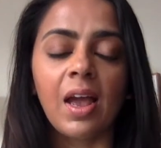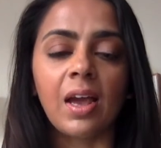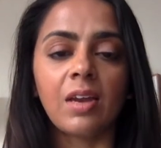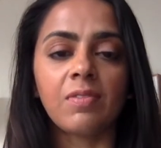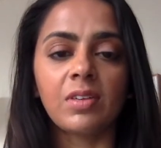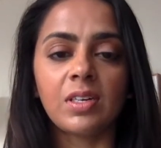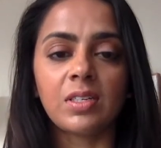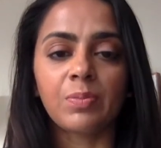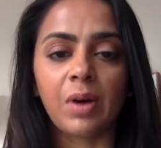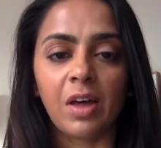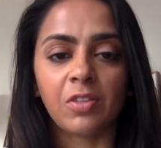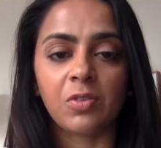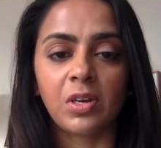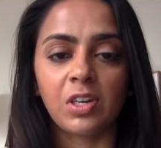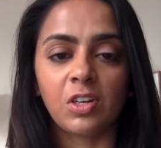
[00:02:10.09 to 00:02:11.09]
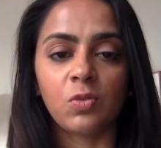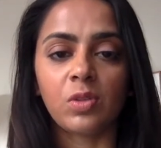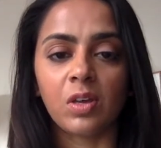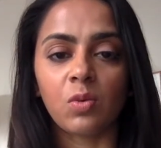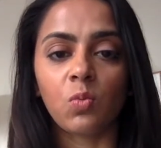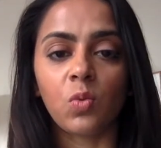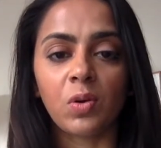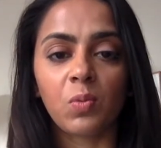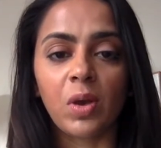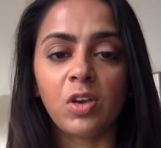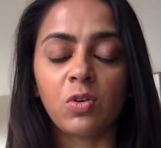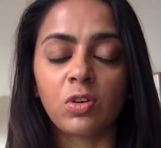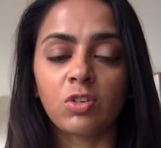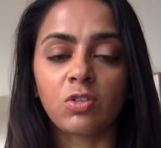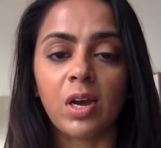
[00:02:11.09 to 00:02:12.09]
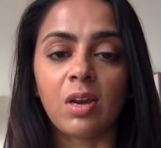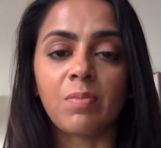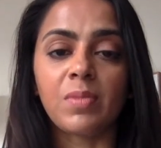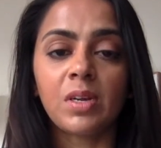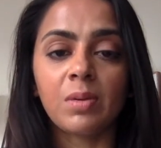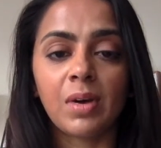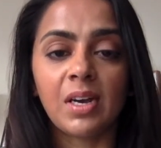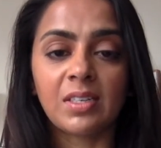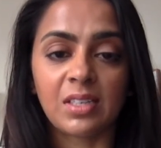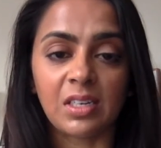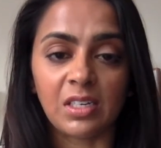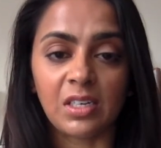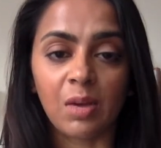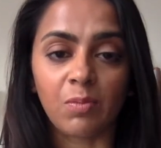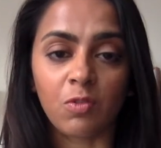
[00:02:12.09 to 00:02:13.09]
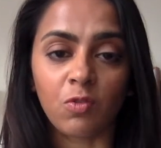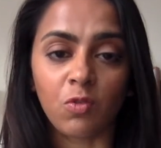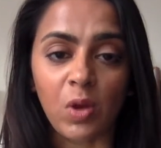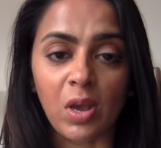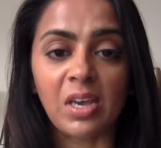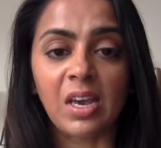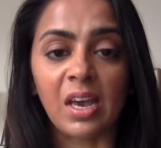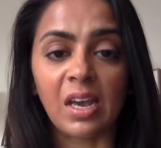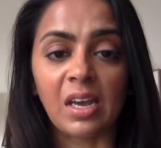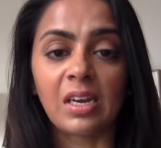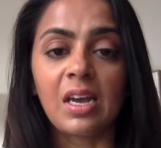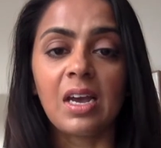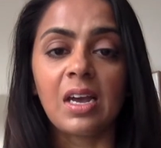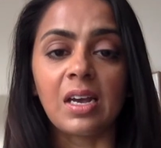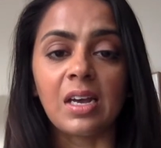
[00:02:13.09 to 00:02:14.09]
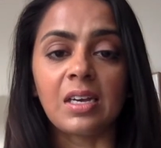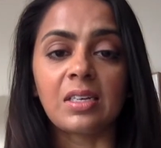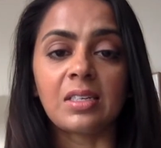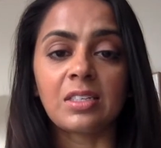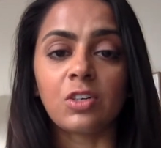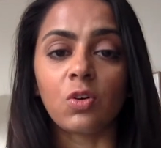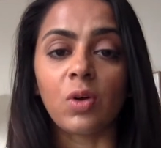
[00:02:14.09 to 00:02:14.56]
And if it is bothering you, then one way you can try to minimize any type of weight gain is,